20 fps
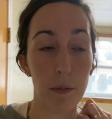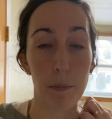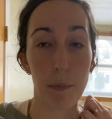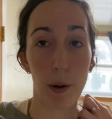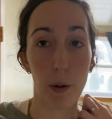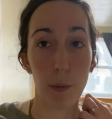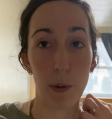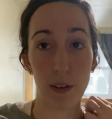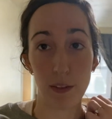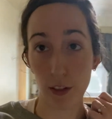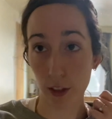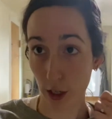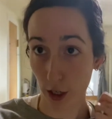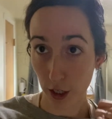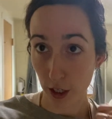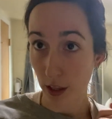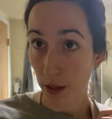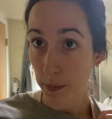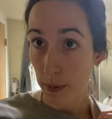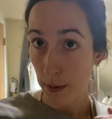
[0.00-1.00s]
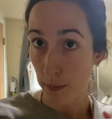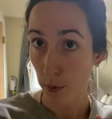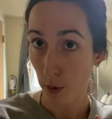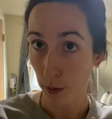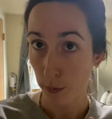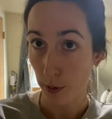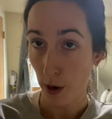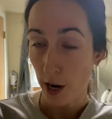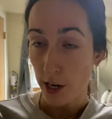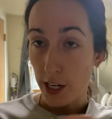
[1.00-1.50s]
but we have started the beadboard
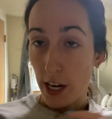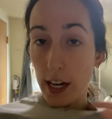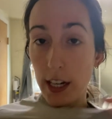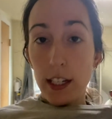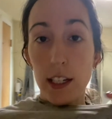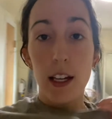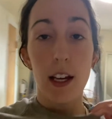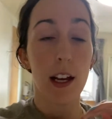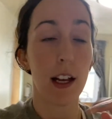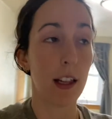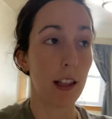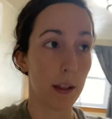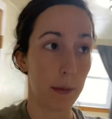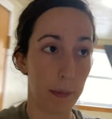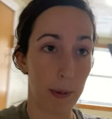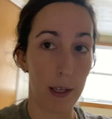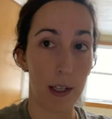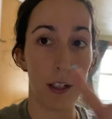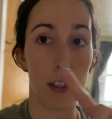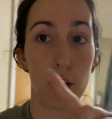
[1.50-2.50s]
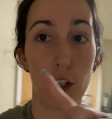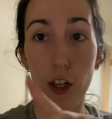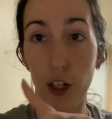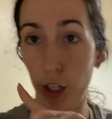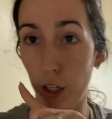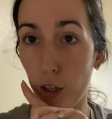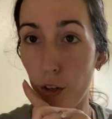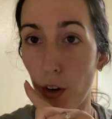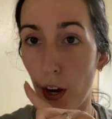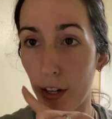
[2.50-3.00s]
project. Let me turn
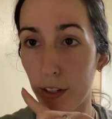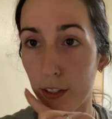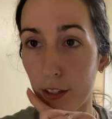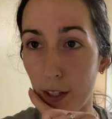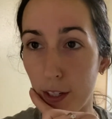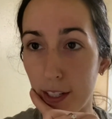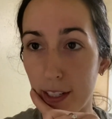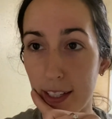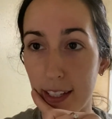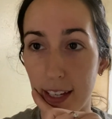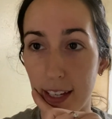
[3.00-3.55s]
you around so you can see.